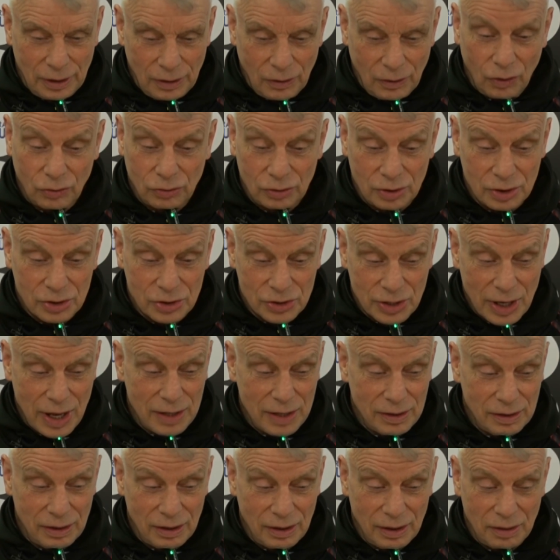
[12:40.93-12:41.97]

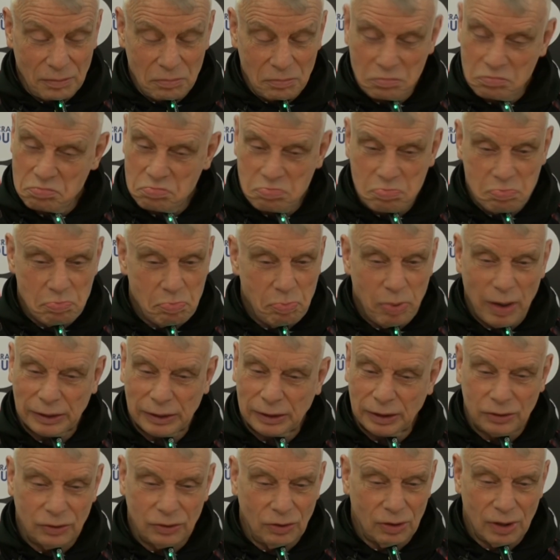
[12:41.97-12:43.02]
Understand that
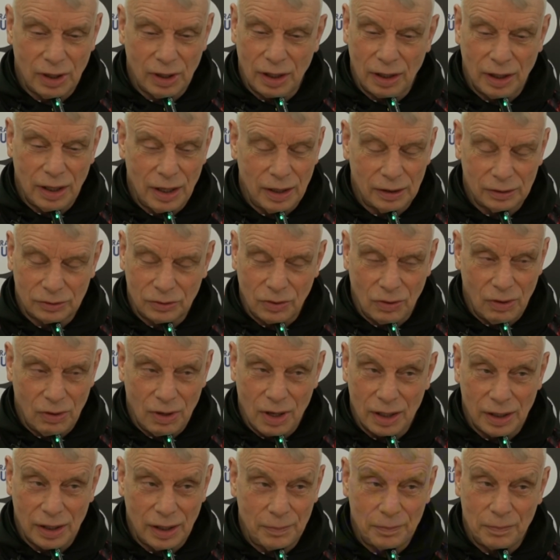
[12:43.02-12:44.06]
Batley don't
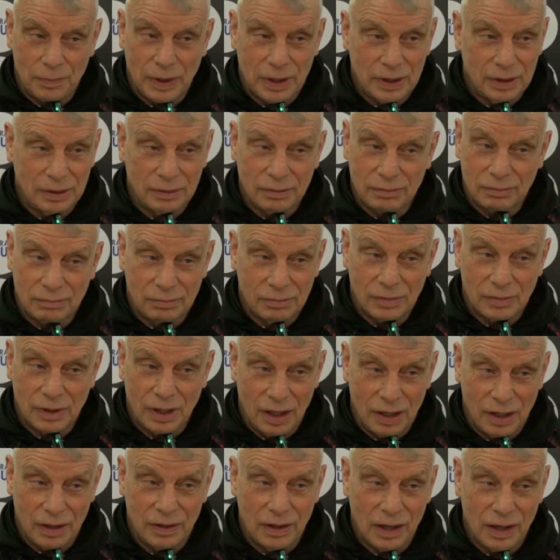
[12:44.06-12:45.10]
like getting beaten.
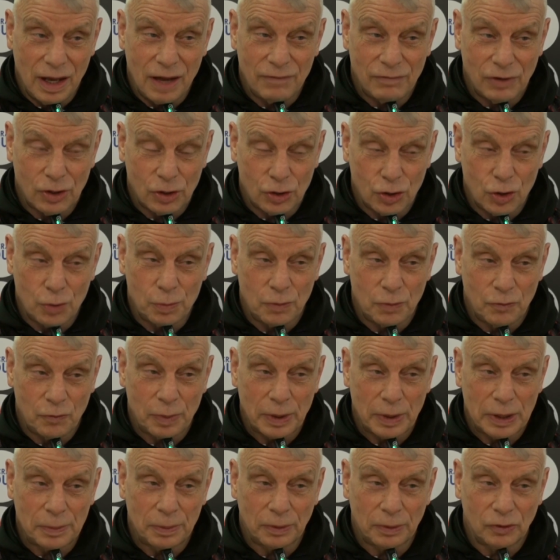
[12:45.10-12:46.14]
They have a group of
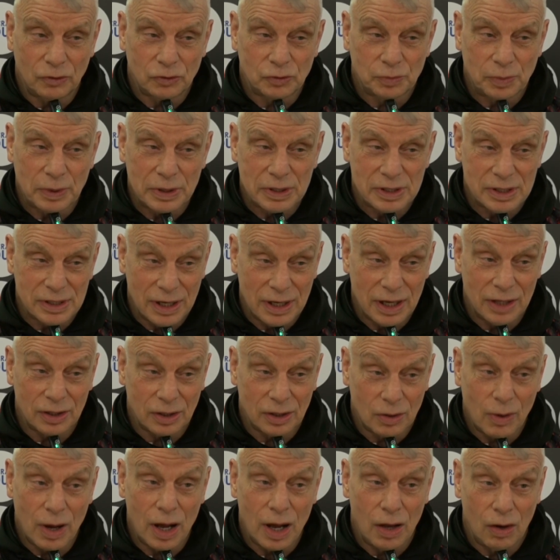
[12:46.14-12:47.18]
people that's been together
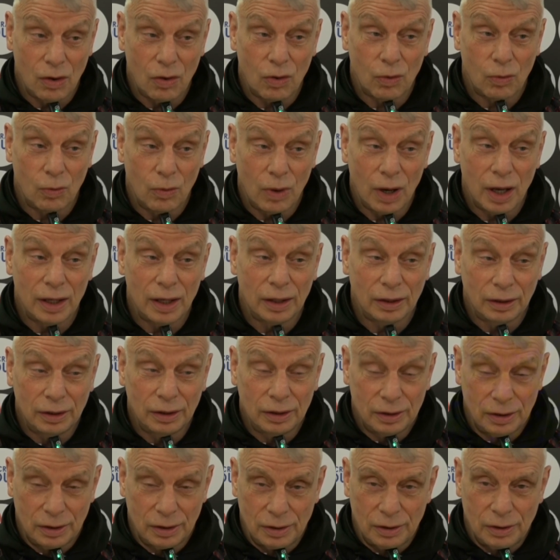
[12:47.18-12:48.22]
quite a long while,
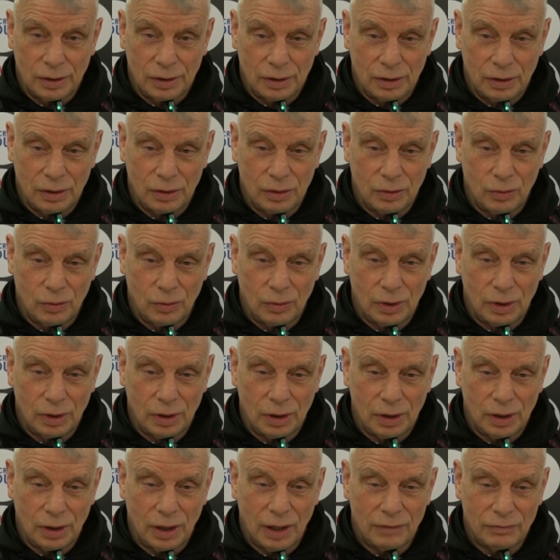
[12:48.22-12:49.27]
who
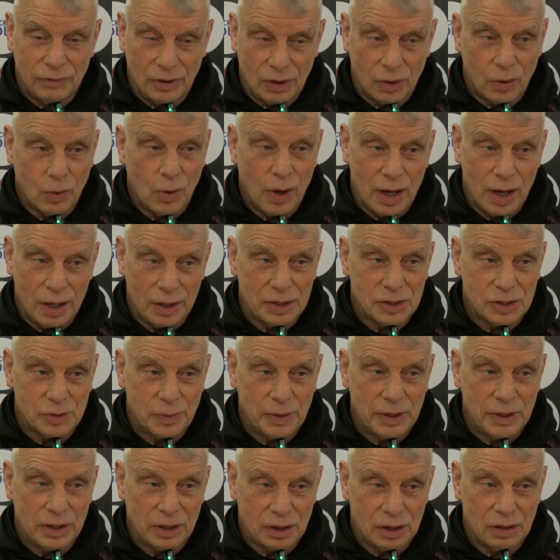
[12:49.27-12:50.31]
have quite an
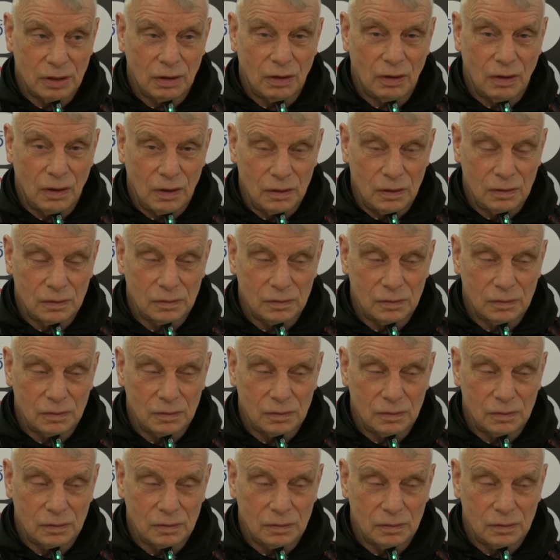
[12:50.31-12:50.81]
esprit de corps,